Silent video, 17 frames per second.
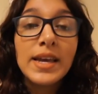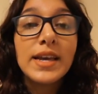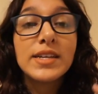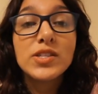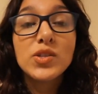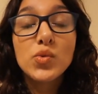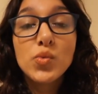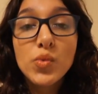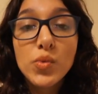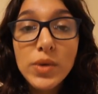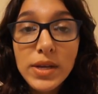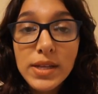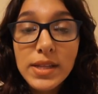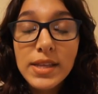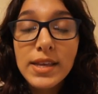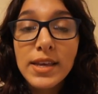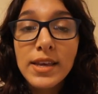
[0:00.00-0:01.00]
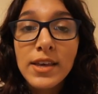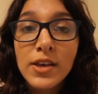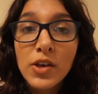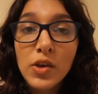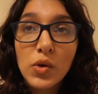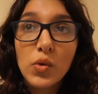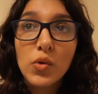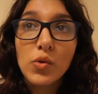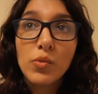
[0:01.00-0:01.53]
It's a really
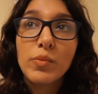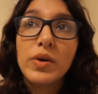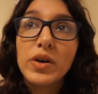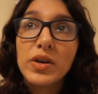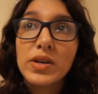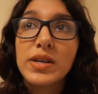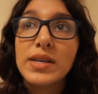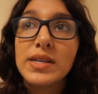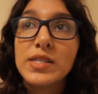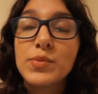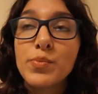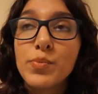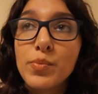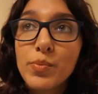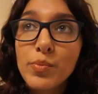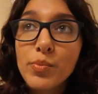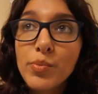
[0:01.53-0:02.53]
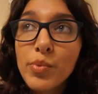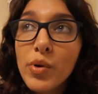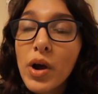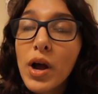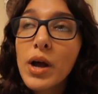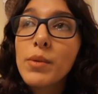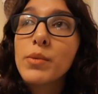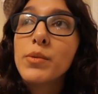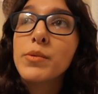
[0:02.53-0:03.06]
cool book. It's
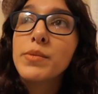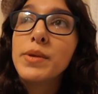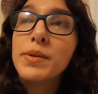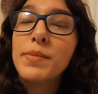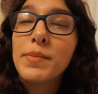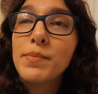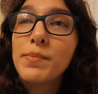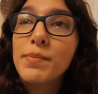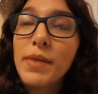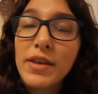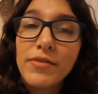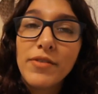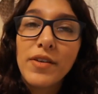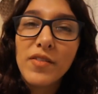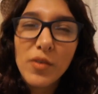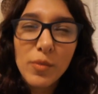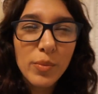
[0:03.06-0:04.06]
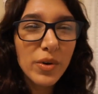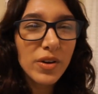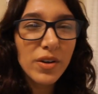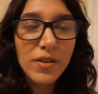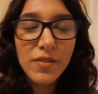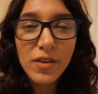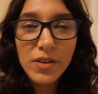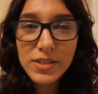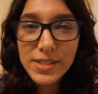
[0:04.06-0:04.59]
probably my favorite book
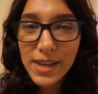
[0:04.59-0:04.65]
of all